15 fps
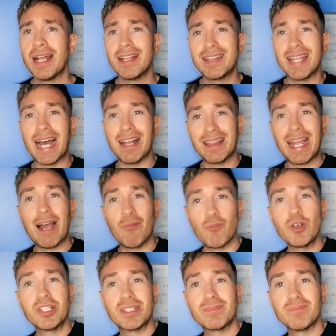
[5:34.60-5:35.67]
that
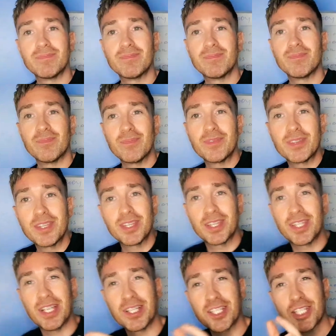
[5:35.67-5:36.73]
was
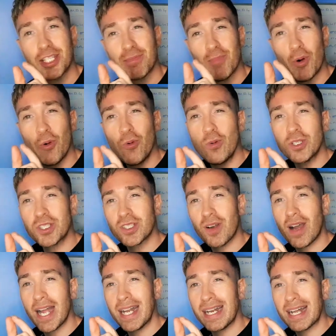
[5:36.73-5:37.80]
the small
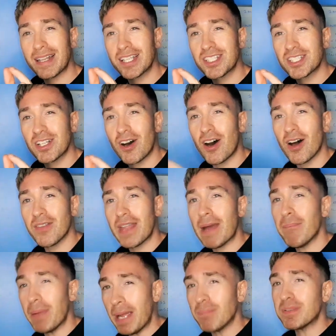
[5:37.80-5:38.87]
sign at the start that
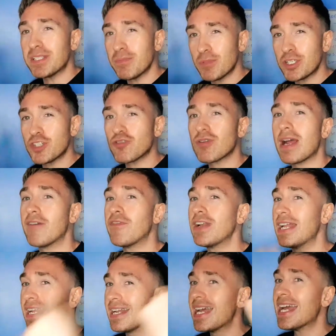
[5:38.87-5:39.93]
pepsin was
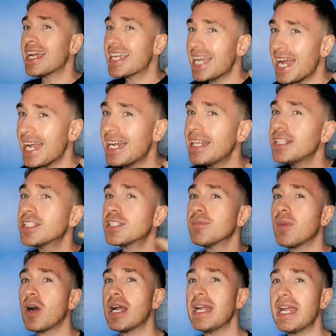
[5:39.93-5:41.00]
traveling, getting into
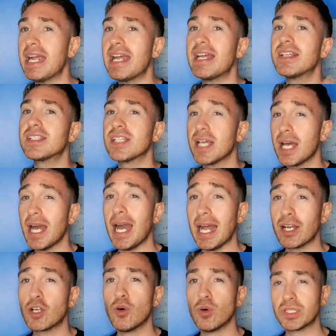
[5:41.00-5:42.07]
my ears
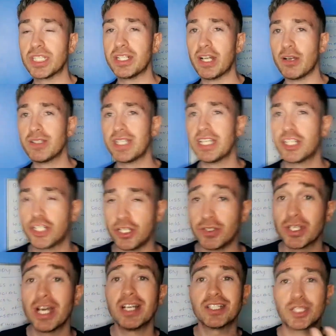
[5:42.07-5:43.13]
and causing those issues.
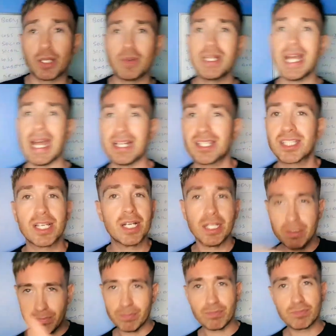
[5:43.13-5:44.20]
So yes.
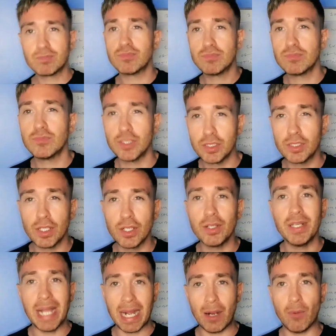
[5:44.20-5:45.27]

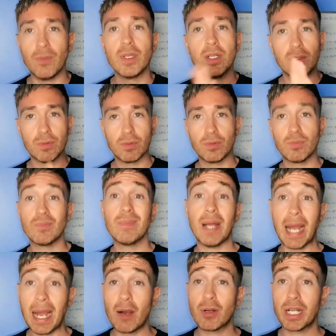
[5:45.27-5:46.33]
Now,
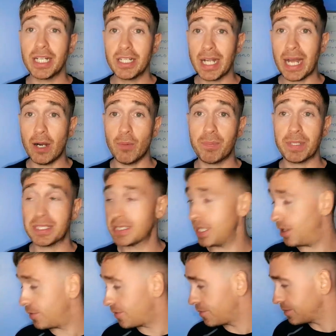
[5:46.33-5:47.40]
how can you help
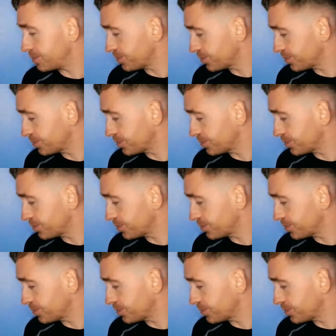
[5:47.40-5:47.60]
yourself?